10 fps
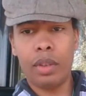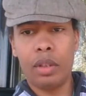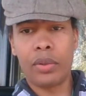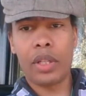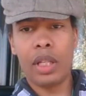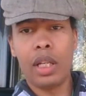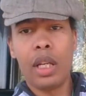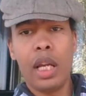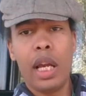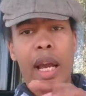See?
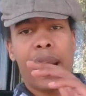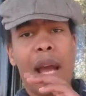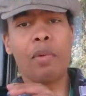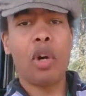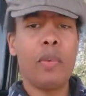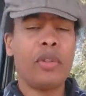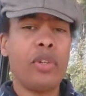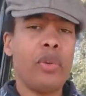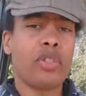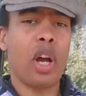And I'm going to
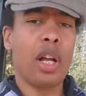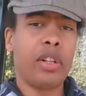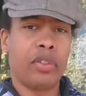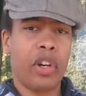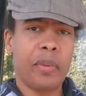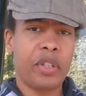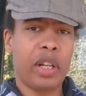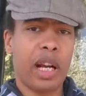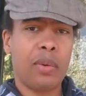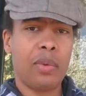use other terms
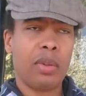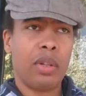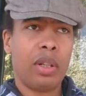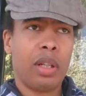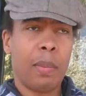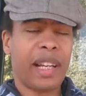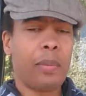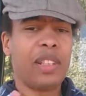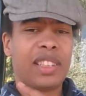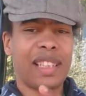now, but I
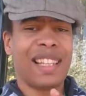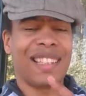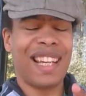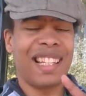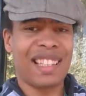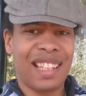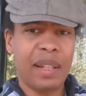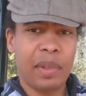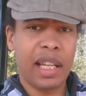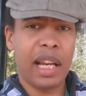was saying the
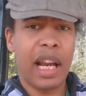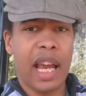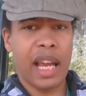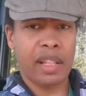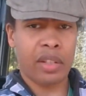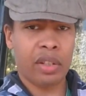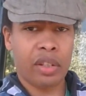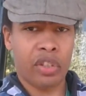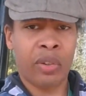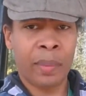same thing as
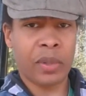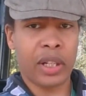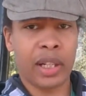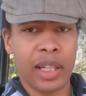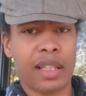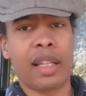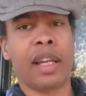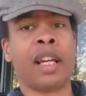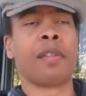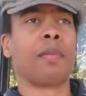the scripture is
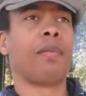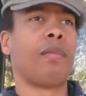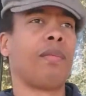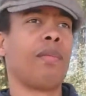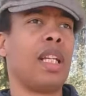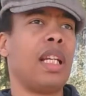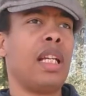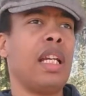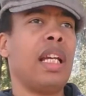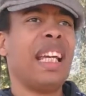saying.
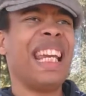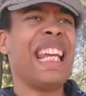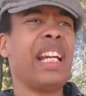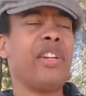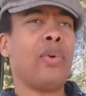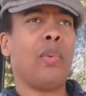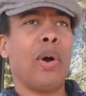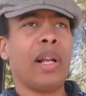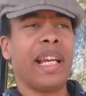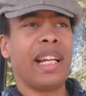Either you
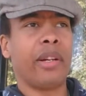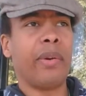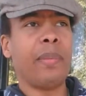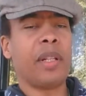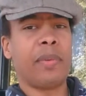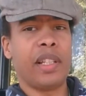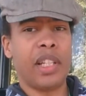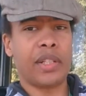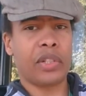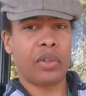walk in agreement with
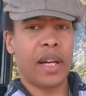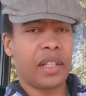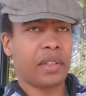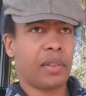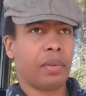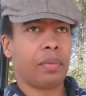Jesus Christ